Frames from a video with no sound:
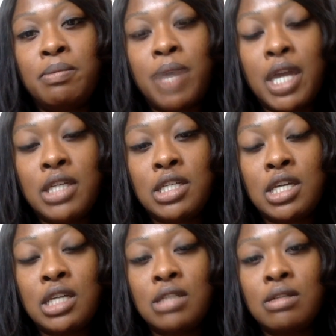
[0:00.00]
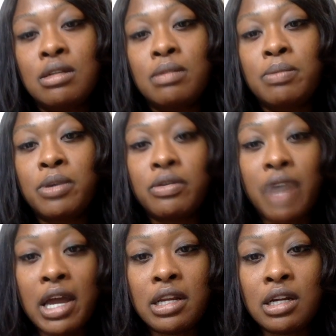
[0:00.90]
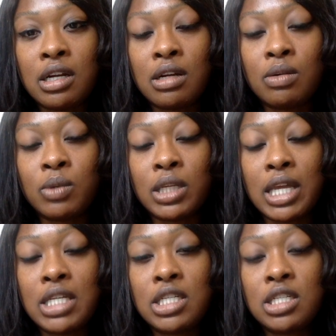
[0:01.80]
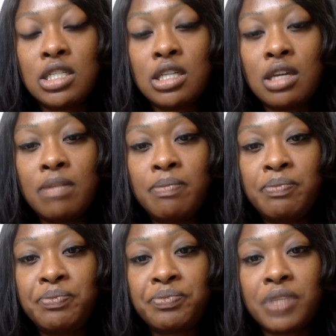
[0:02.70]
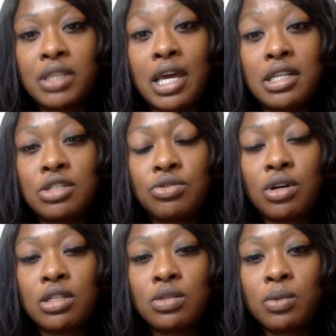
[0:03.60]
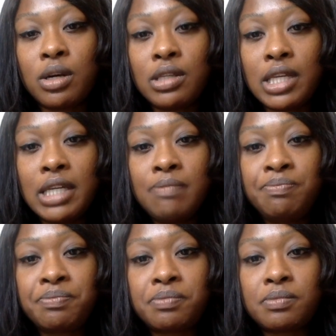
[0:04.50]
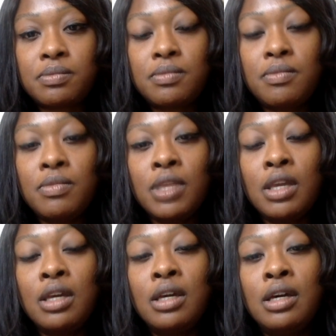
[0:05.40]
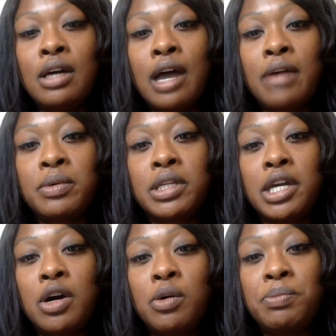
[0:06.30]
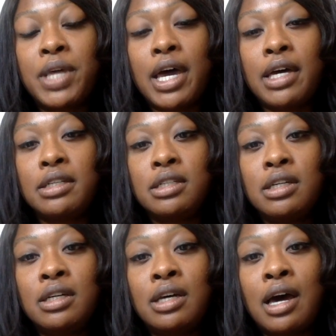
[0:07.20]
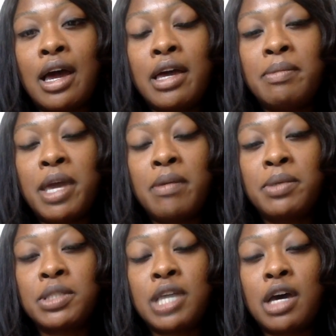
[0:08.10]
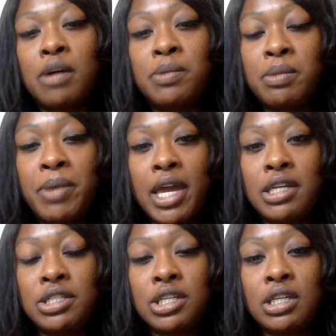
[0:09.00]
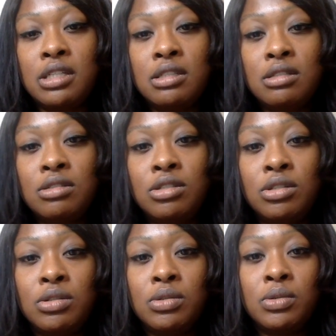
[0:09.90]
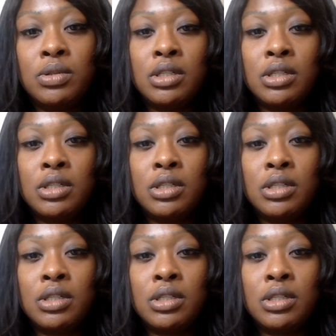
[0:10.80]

patient provider relationship that is trustworthy. I really hope that I am able to help the patient to